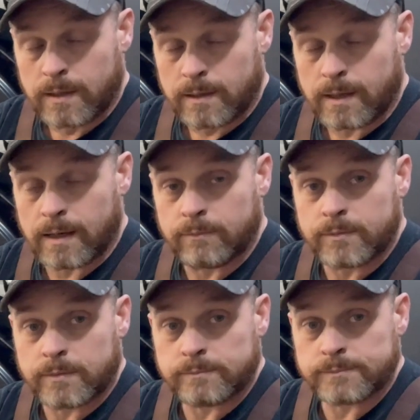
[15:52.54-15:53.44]

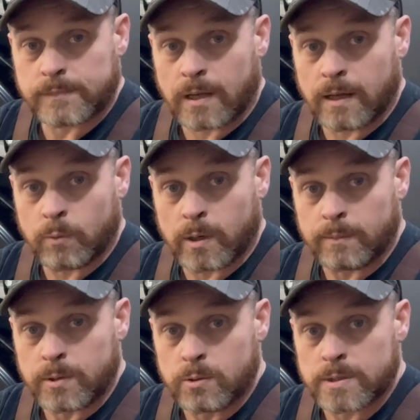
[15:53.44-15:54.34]
have time when
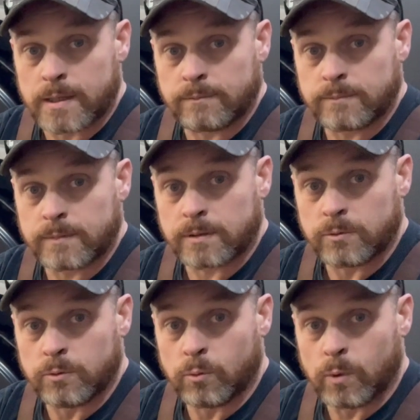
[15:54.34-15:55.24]
I'm using it
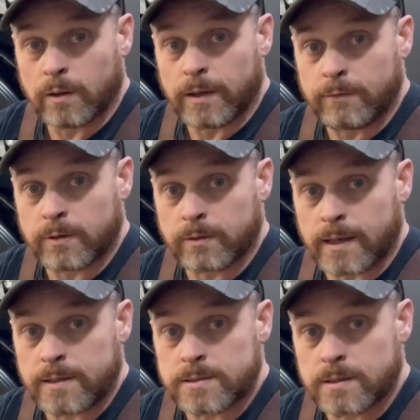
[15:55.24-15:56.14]
to weld heavier
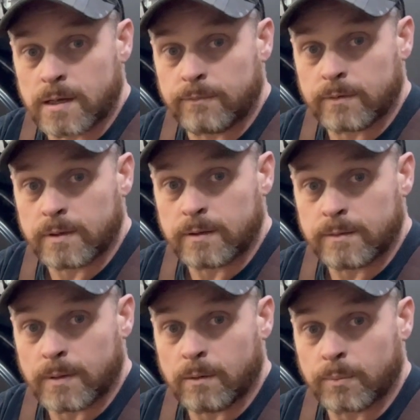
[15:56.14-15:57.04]
gauge stuff,
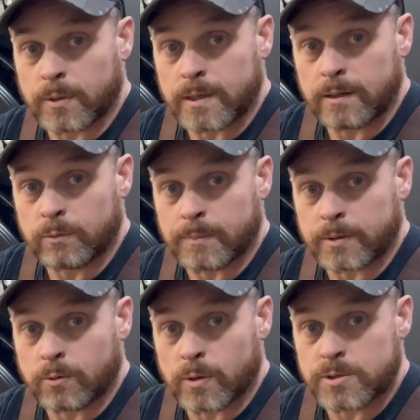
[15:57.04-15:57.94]
I'll preheat it with my
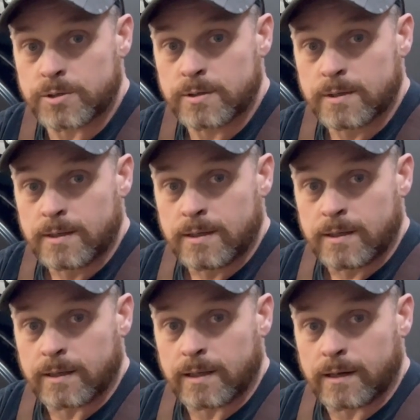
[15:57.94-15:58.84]
torch,
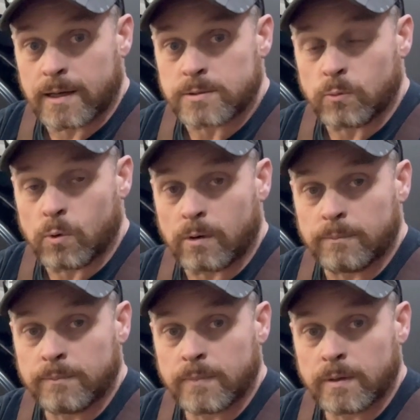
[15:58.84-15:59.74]
get it nice and warm,